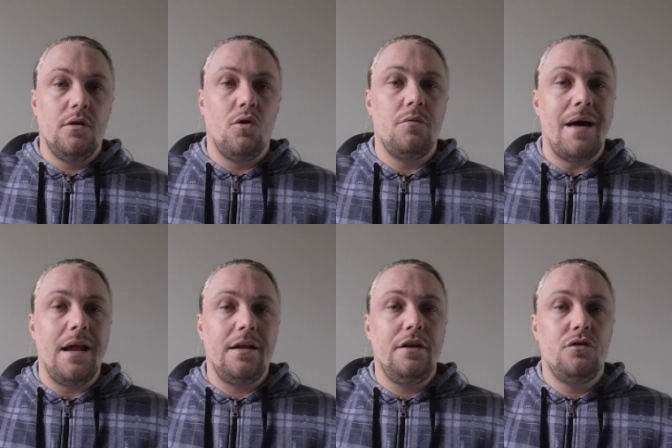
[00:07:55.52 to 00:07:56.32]

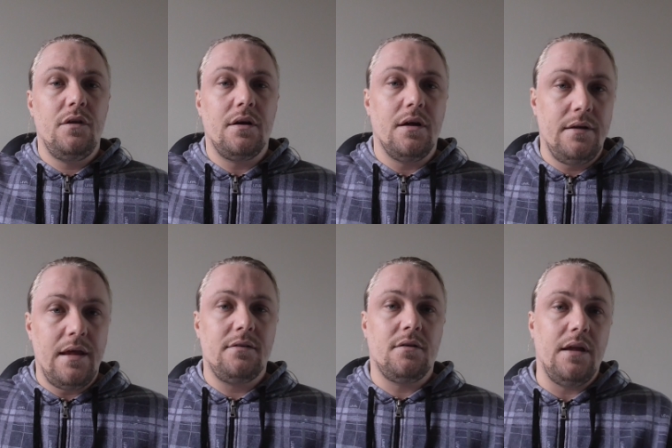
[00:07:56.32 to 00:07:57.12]
automatically to the
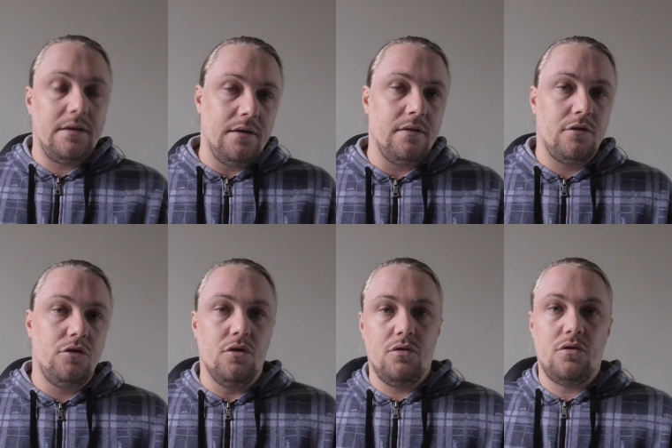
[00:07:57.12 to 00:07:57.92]
next
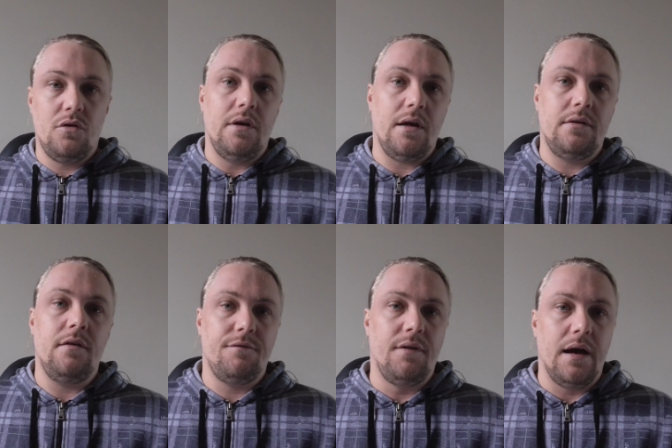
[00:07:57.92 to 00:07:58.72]

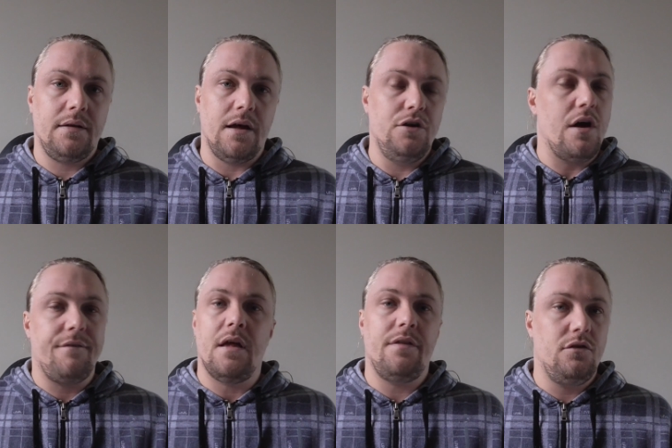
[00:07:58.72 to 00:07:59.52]
connecting flight, and you
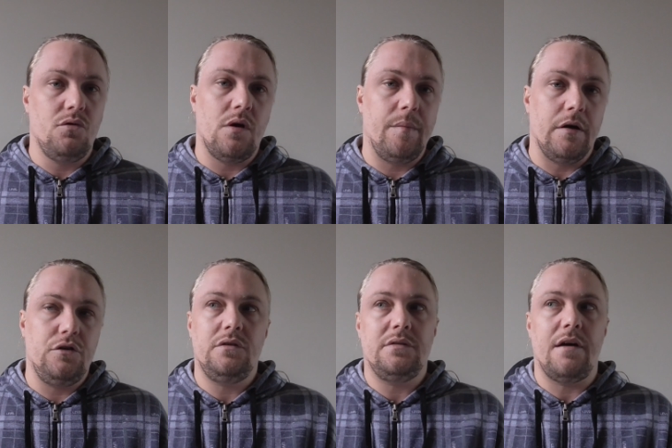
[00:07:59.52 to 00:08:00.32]
have nothing to worry
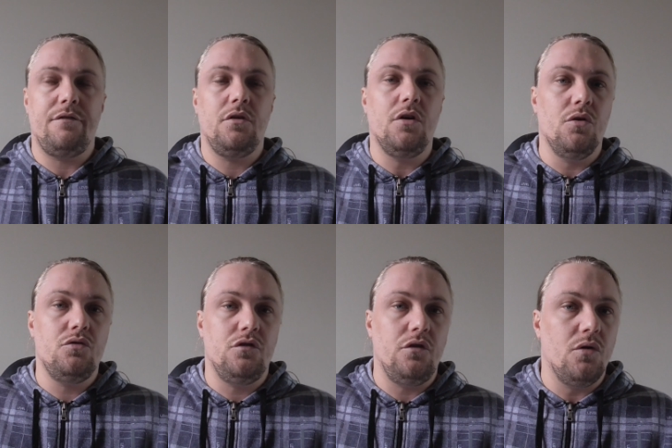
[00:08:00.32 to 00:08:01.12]
about. You just have to go to